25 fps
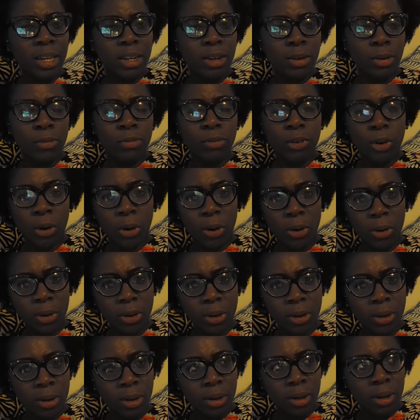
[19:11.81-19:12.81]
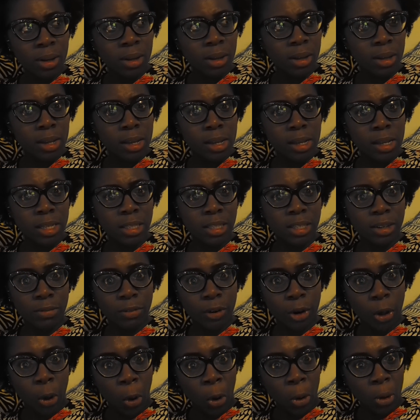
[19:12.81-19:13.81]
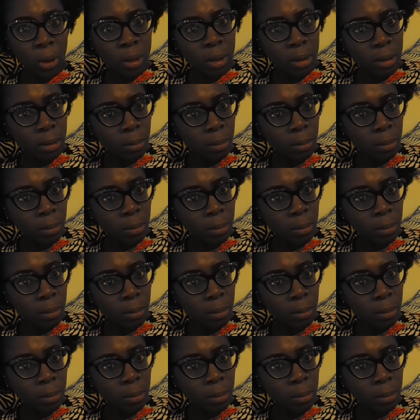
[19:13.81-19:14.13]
in your vlog, it's a vlog,